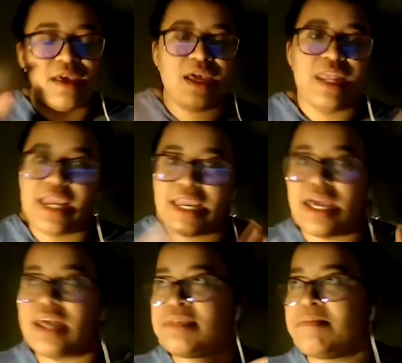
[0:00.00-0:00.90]
I
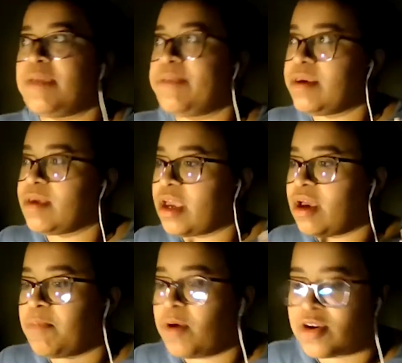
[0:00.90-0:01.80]
guess maybe
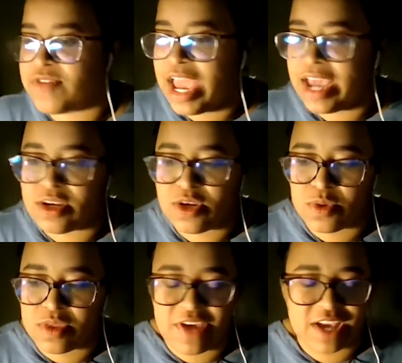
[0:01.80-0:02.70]
part of it had to do
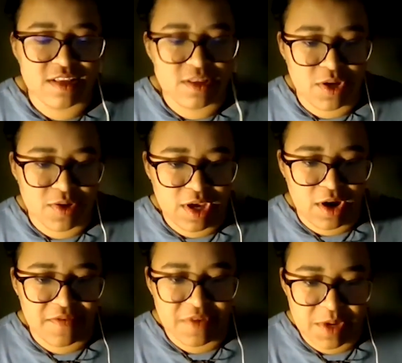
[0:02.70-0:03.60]
with the fact that, you know, they
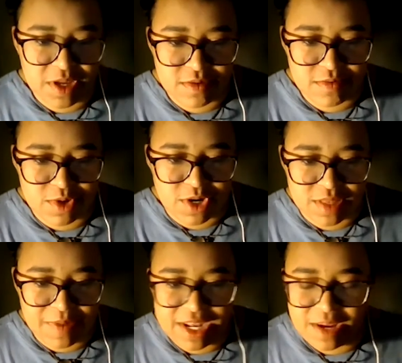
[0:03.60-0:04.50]
are filming
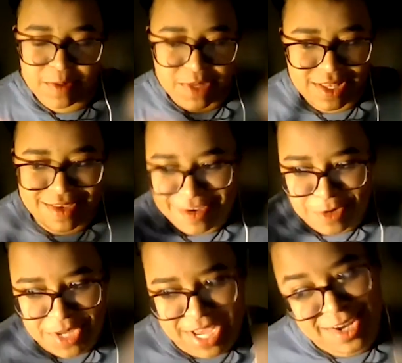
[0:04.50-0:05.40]
during the pandemic, but that's
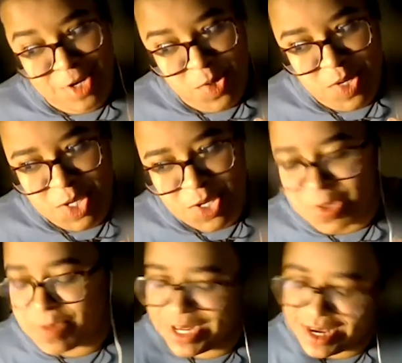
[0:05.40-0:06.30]
still kind of no
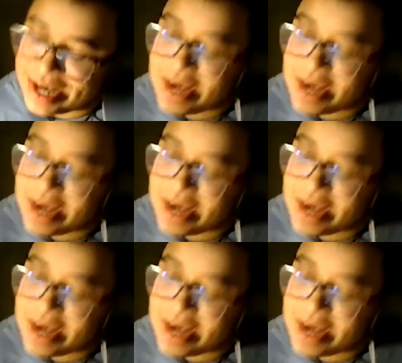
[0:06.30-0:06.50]
excuse. But